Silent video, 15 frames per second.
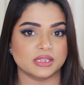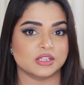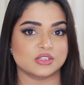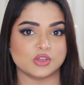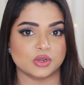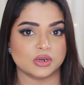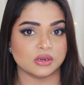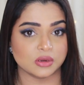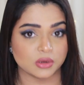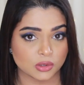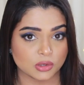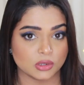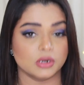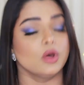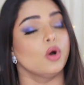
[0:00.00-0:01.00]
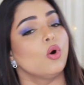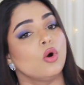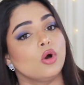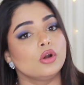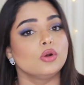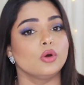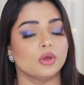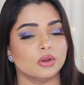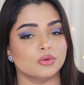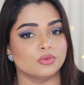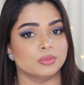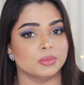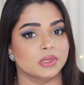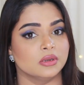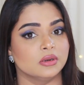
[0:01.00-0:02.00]
this on a girl or on a
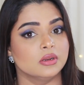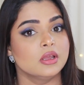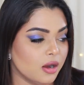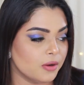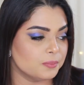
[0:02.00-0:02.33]
woman